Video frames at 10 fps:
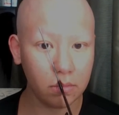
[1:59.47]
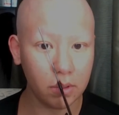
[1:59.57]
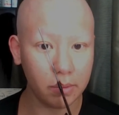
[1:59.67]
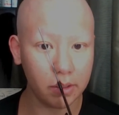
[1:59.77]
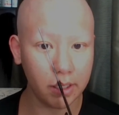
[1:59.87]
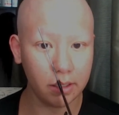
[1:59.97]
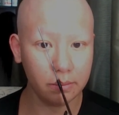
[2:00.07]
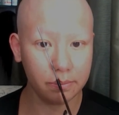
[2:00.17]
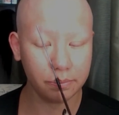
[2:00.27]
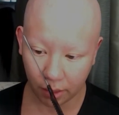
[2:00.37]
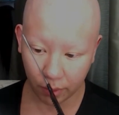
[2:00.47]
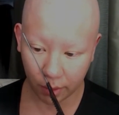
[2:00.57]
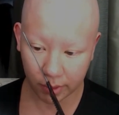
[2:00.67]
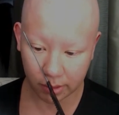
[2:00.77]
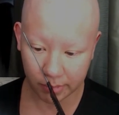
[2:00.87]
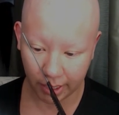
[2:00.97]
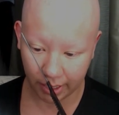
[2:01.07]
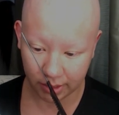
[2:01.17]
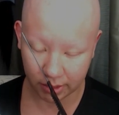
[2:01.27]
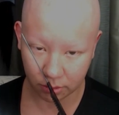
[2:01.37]
about there. And where I want them to
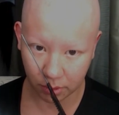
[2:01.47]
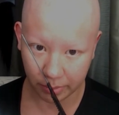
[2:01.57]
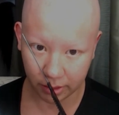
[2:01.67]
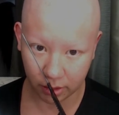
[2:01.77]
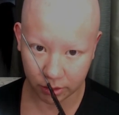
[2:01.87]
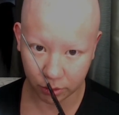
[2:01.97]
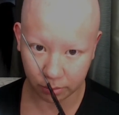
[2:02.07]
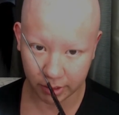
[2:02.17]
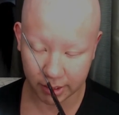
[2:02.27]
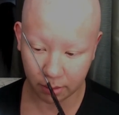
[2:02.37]
end is where my nostril meets